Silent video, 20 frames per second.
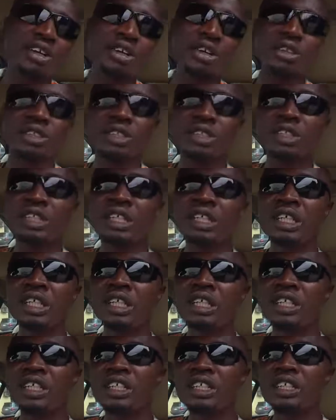goes.
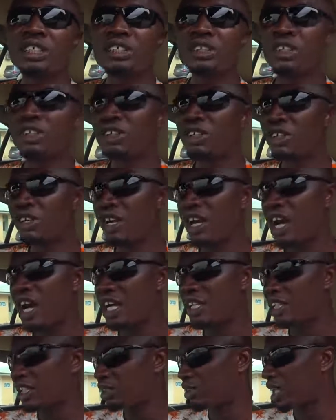So
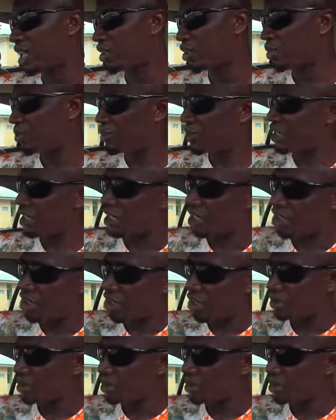I just want to bring it up